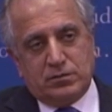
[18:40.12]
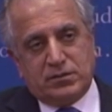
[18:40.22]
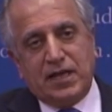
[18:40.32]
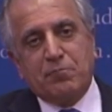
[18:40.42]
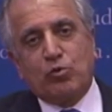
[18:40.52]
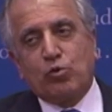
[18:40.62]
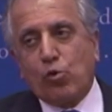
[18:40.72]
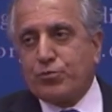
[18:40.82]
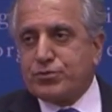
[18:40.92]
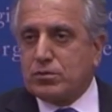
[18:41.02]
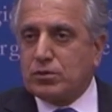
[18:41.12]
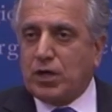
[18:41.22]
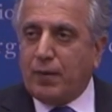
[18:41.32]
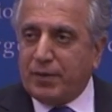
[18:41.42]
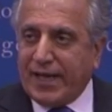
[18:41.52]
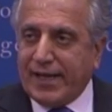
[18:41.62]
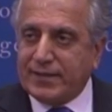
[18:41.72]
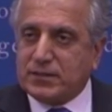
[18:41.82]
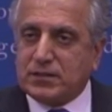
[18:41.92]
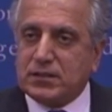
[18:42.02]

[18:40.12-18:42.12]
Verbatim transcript: some groups to dominate